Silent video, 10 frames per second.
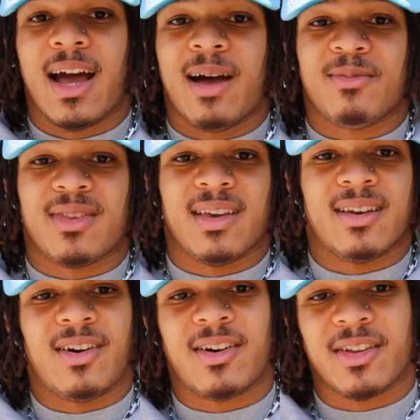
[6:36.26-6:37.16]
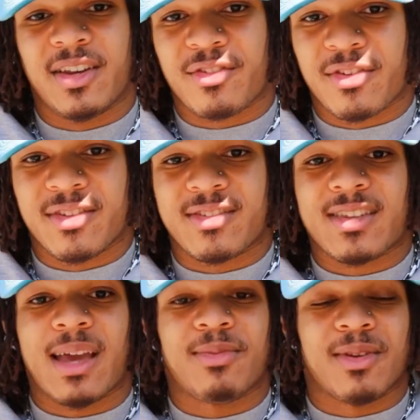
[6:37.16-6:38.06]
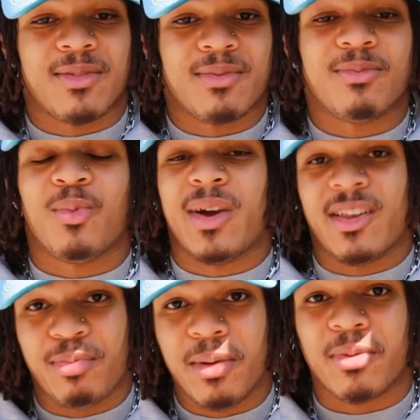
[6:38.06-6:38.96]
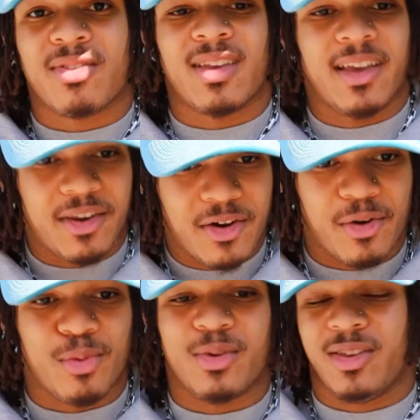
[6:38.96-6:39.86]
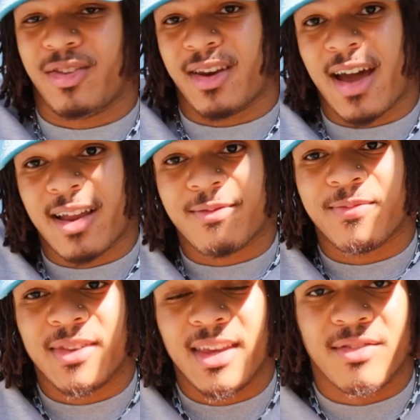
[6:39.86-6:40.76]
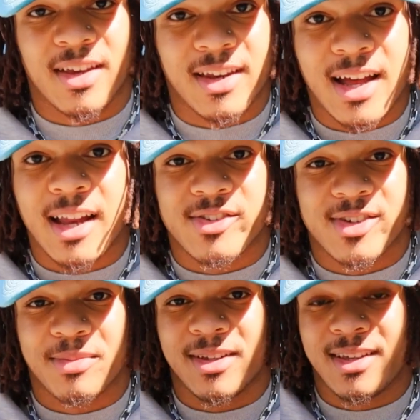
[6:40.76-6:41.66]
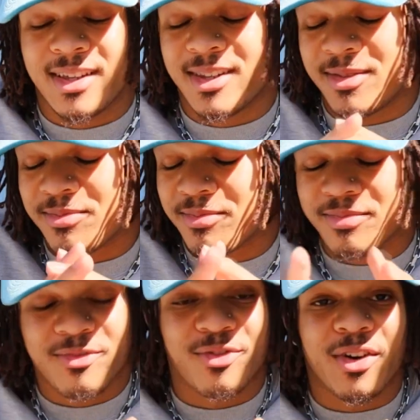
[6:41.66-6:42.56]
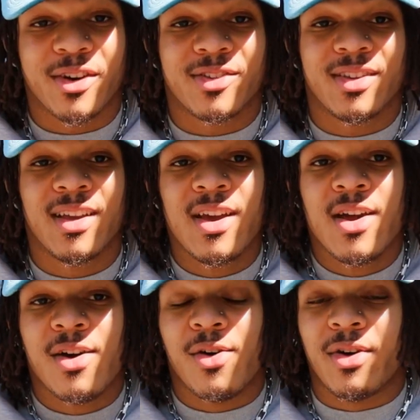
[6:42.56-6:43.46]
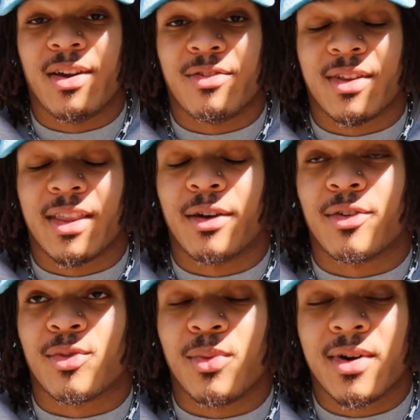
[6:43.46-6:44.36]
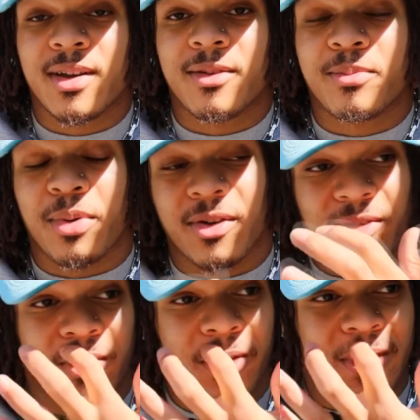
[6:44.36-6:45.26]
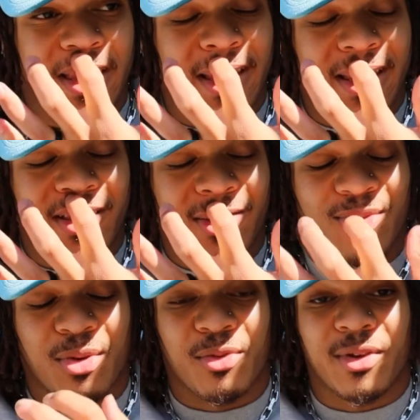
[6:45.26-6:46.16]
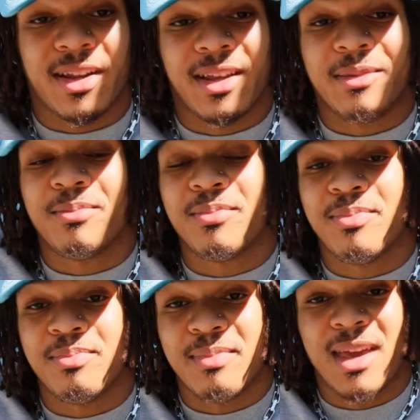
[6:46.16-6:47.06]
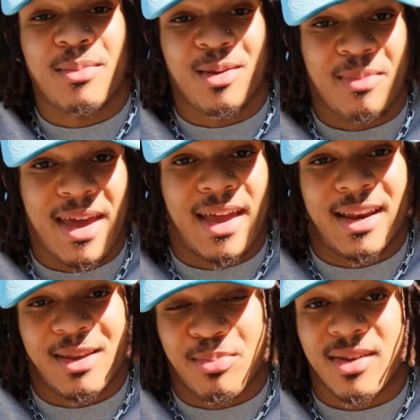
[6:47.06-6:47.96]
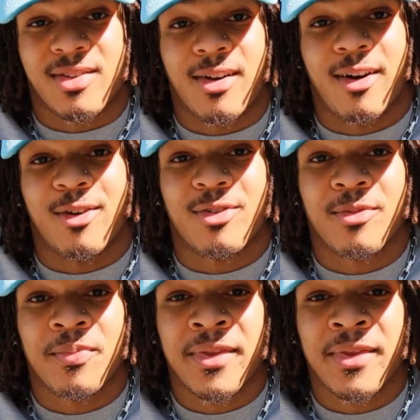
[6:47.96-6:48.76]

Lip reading: I'm seeing all the different types of ways people are saying no, either not even acknowledging them in the first, or even there was one person, and this is what really made me mad and pissed off.